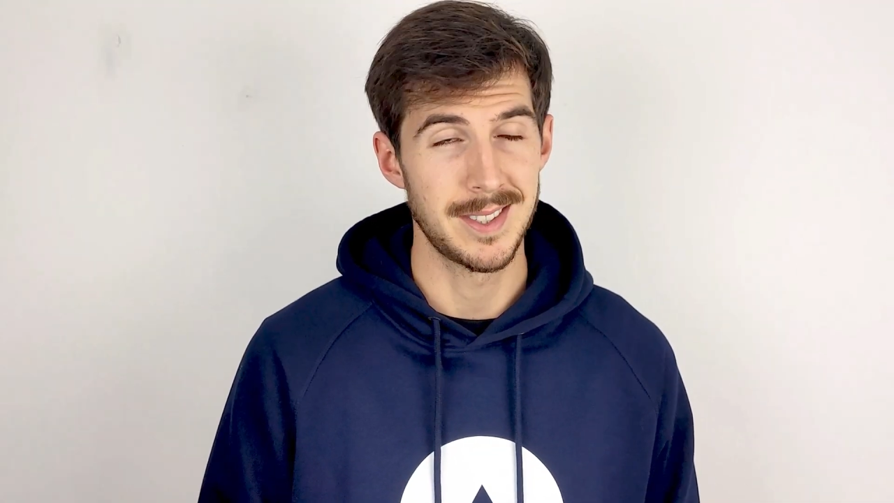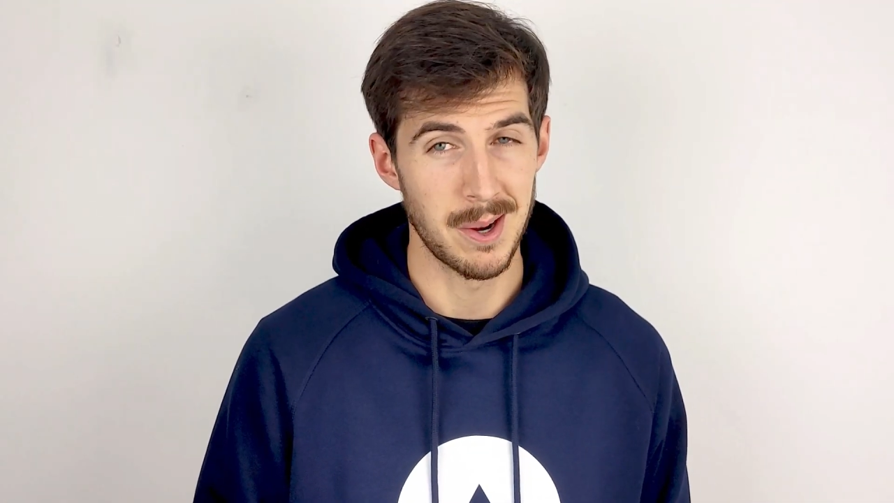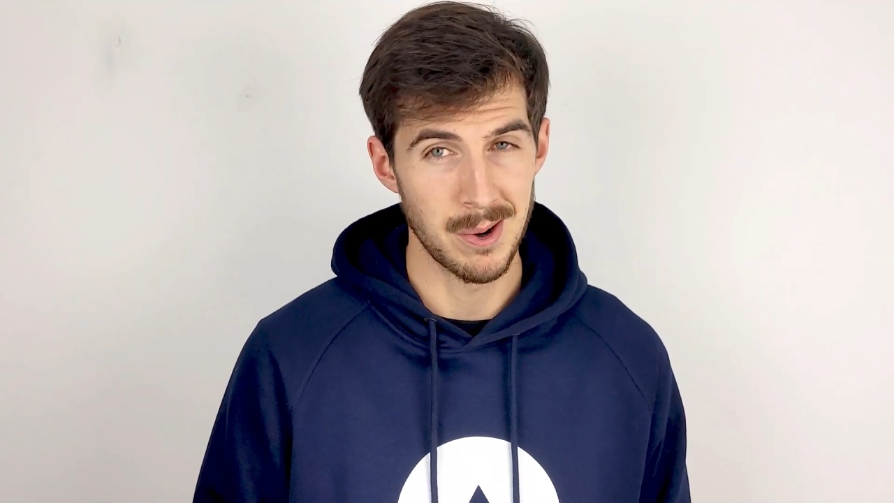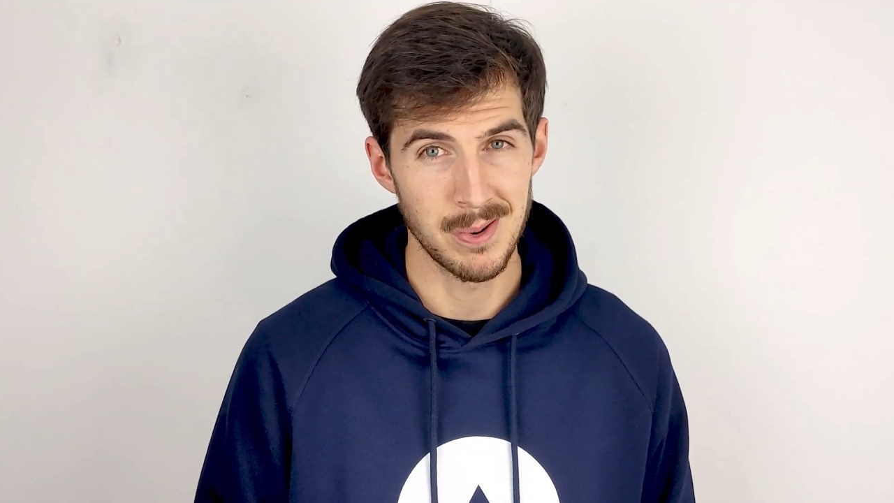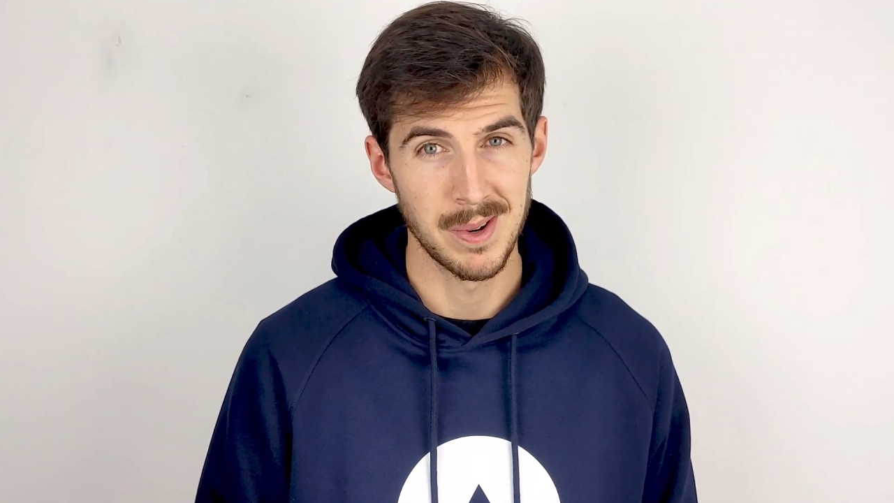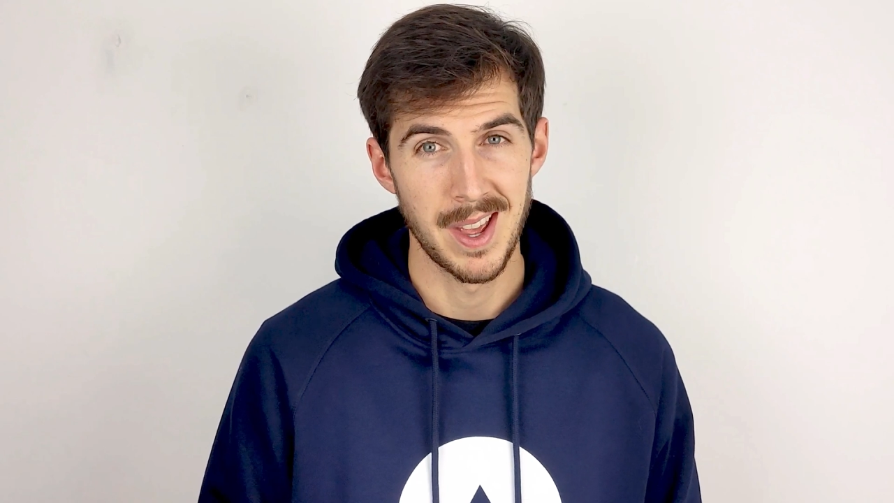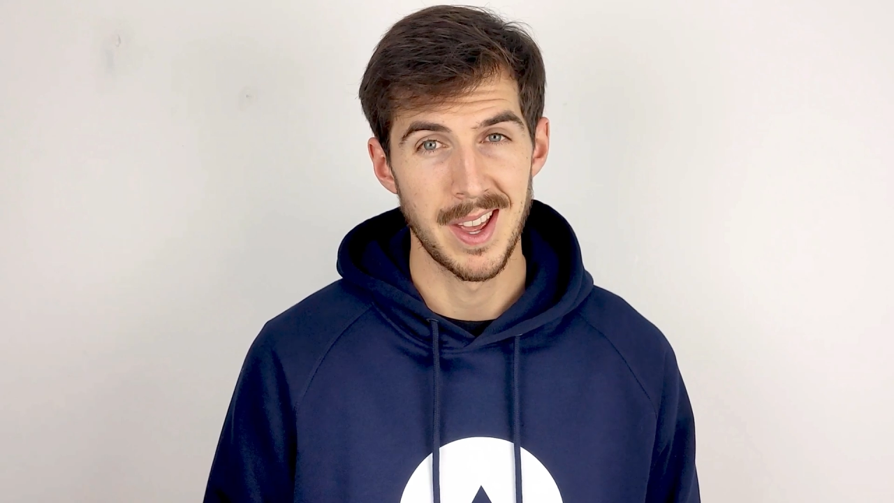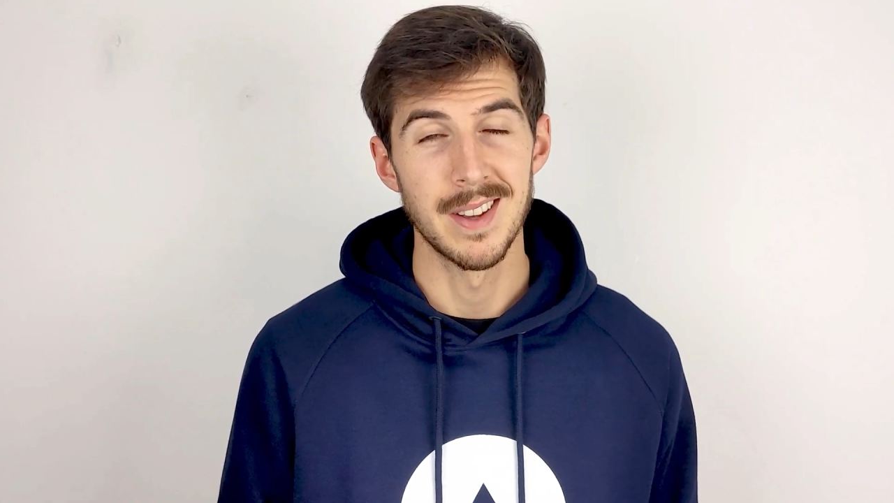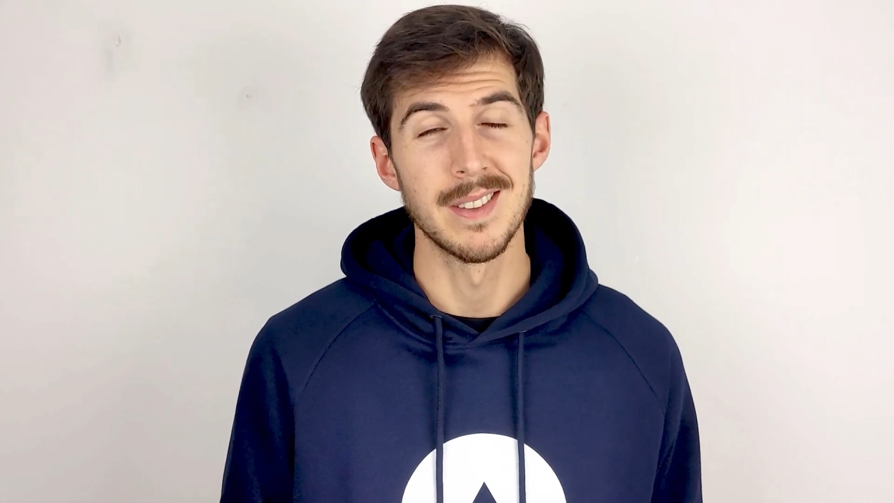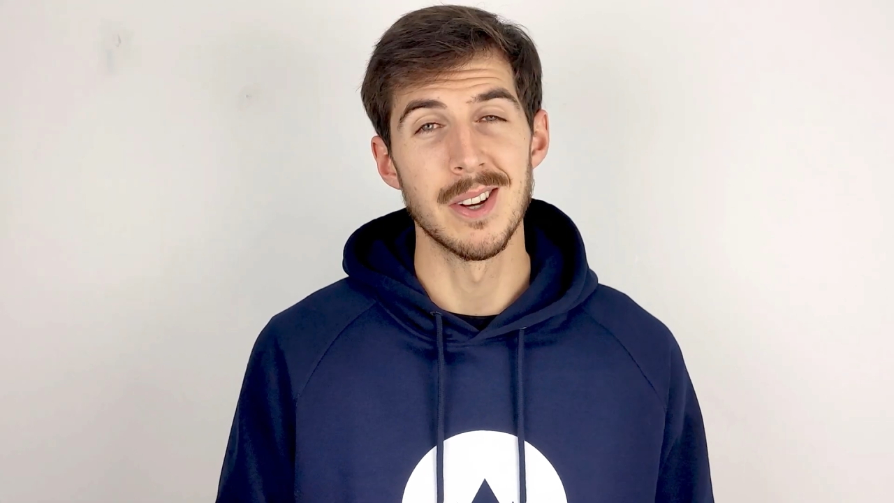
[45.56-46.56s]
so
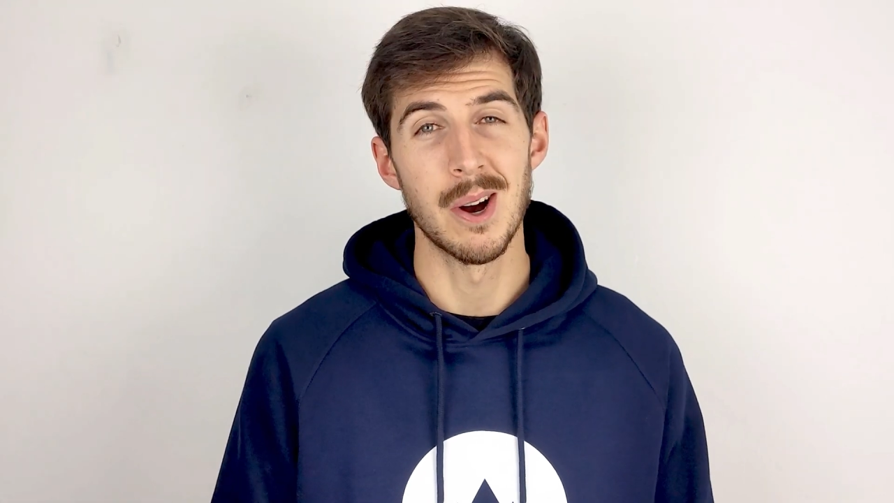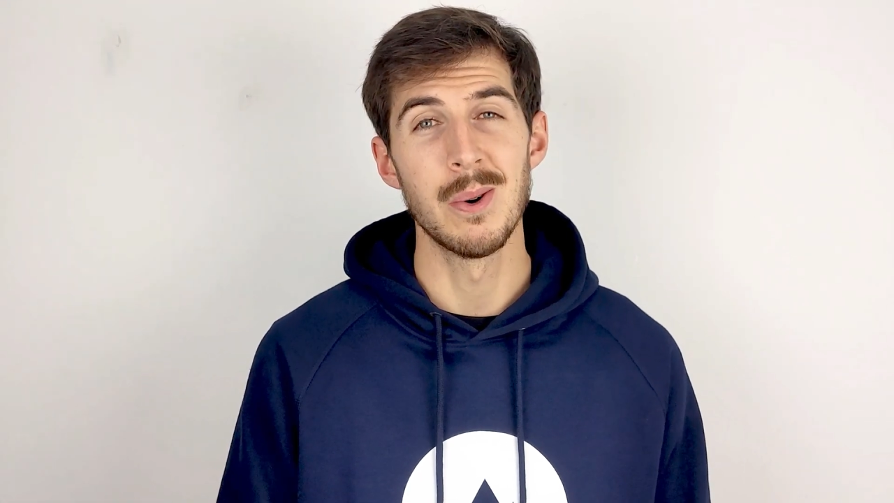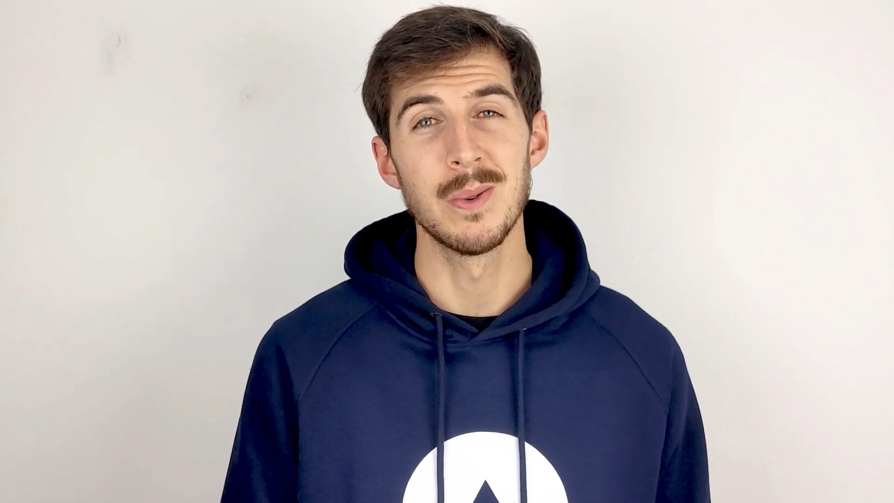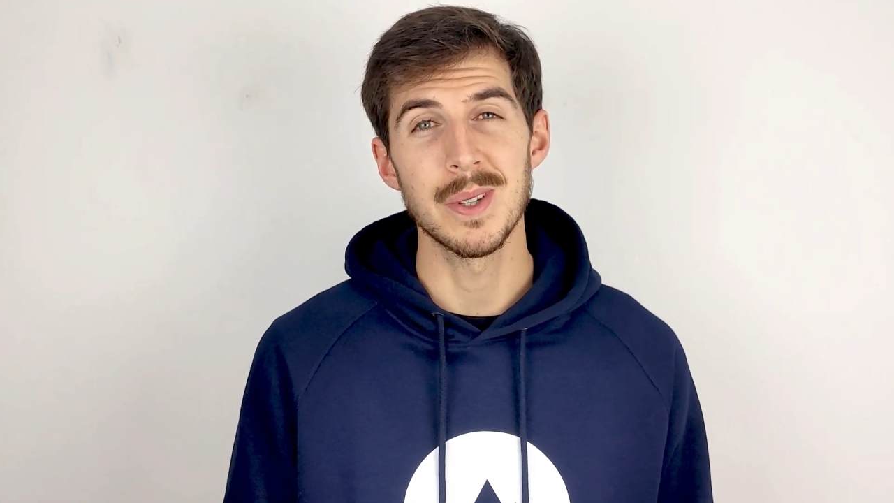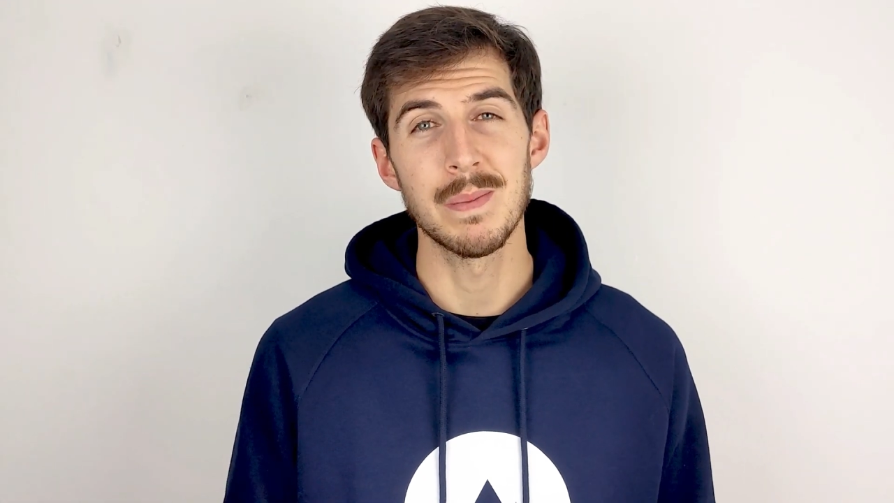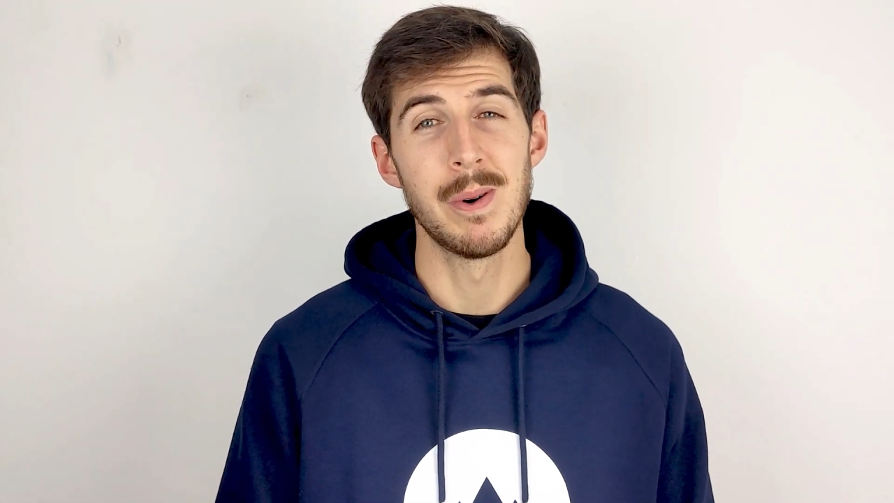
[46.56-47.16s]
don't